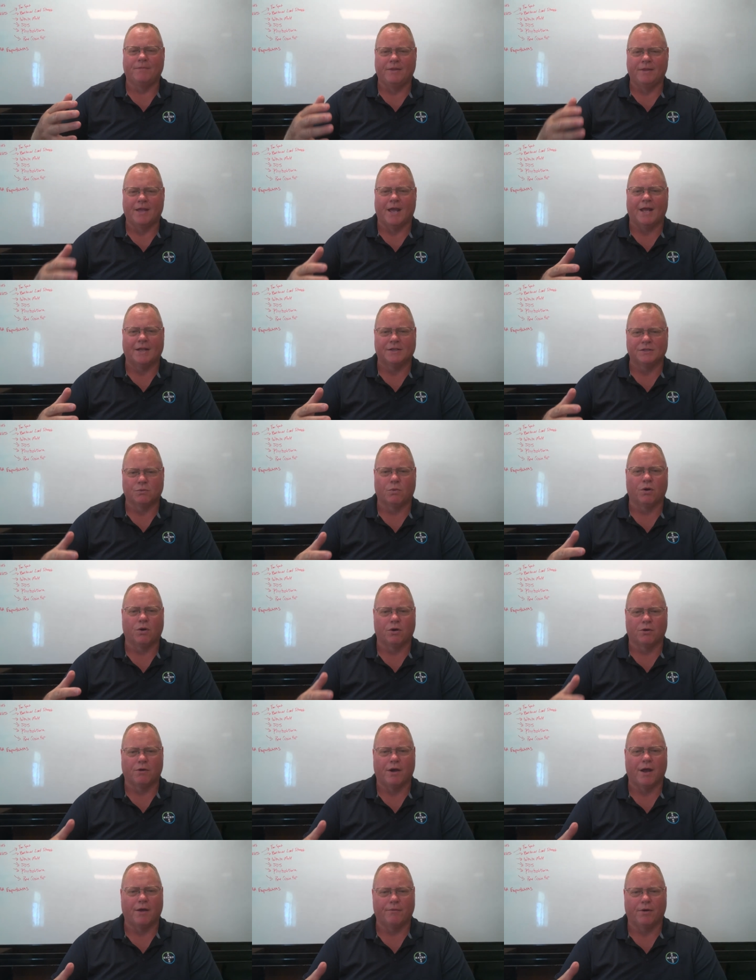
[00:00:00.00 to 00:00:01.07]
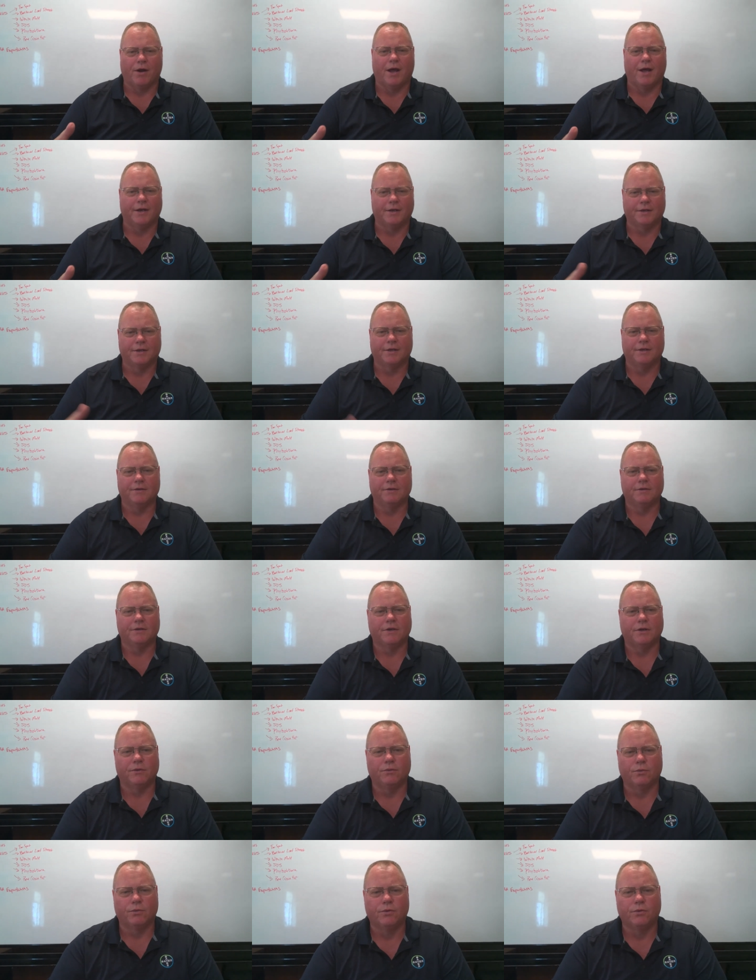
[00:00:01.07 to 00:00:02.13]
That's where crown rot can
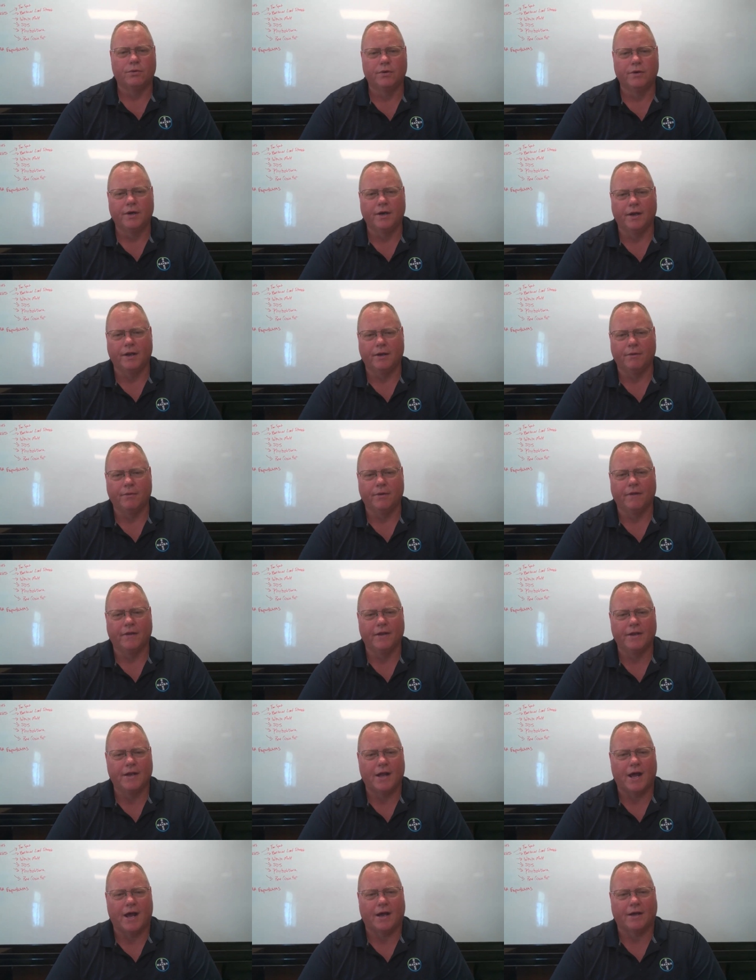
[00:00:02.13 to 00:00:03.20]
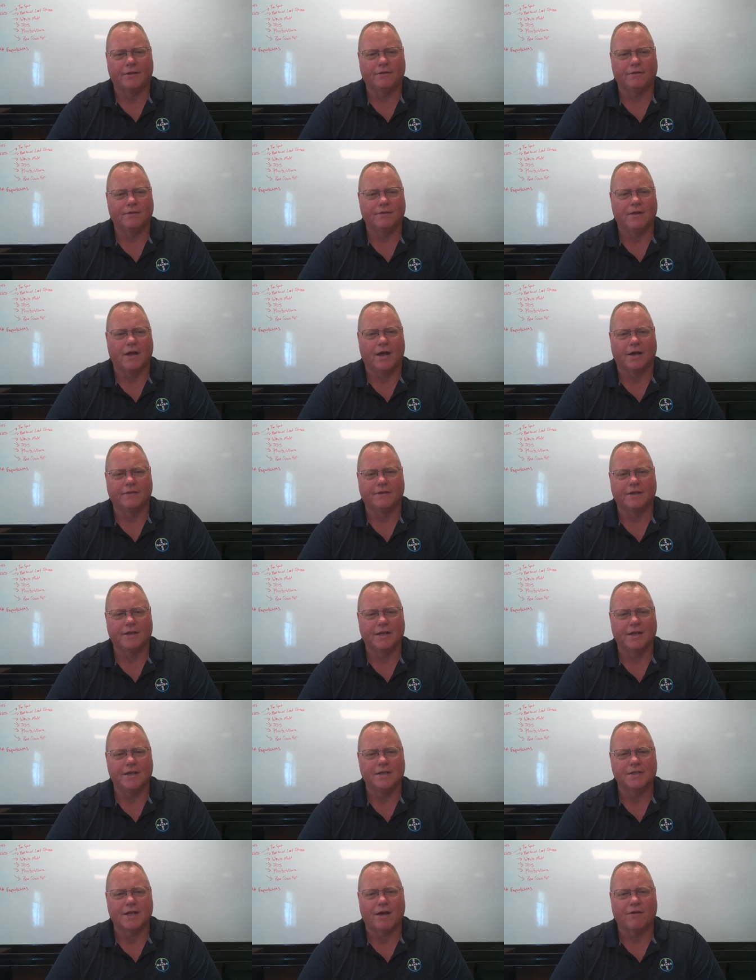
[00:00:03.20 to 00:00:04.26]
really knock the
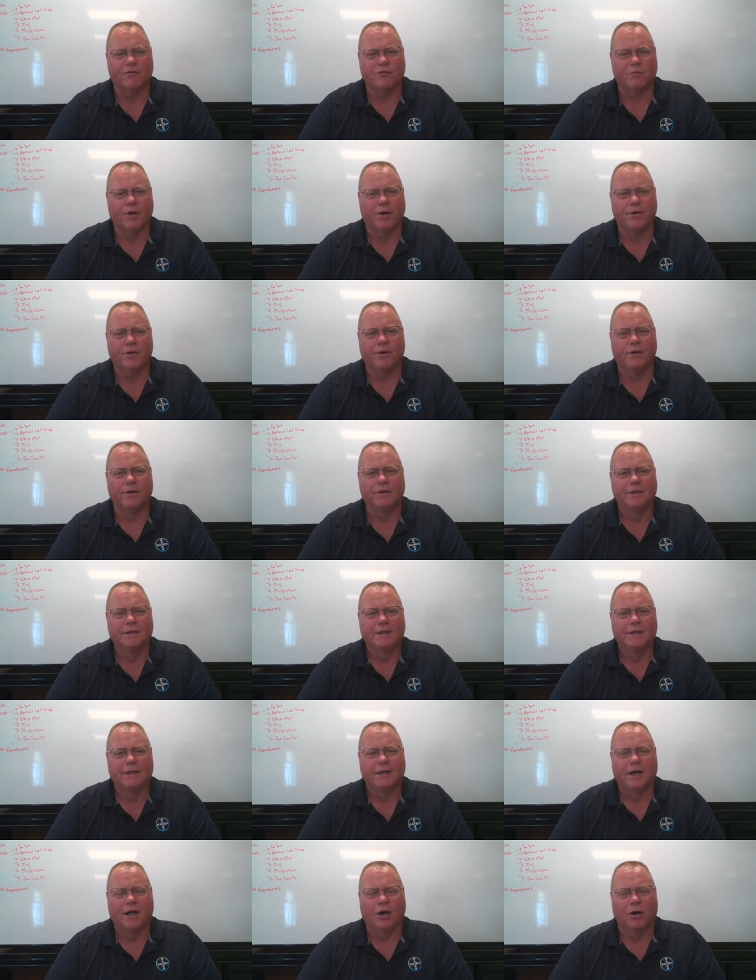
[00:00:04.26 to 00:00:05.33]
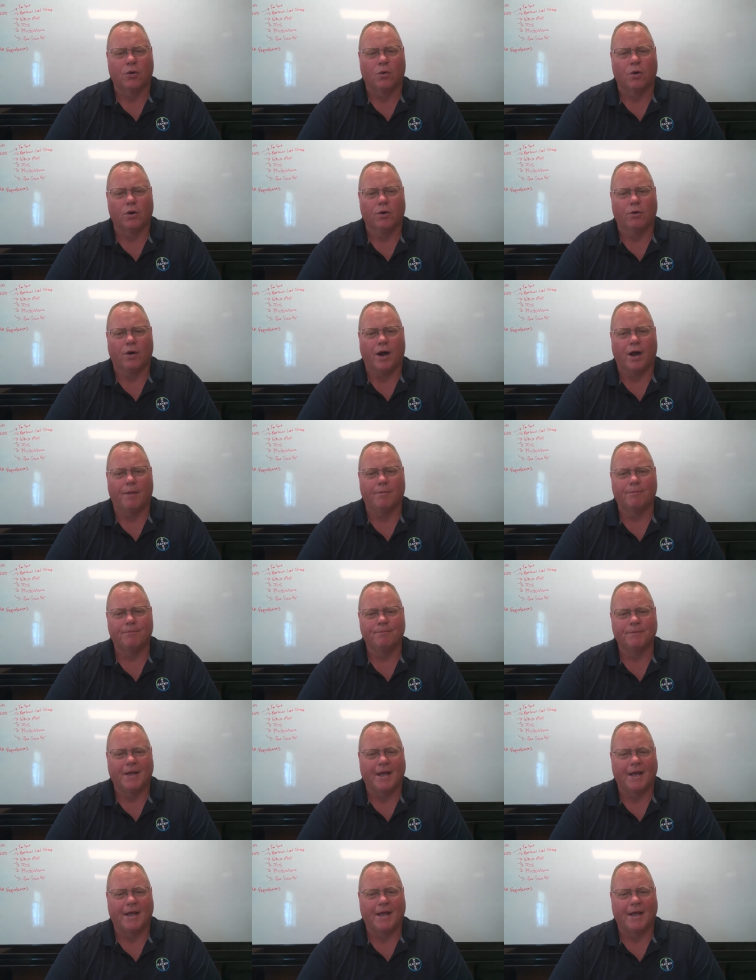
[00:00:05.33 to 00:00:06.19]
knees out from under a corn crop.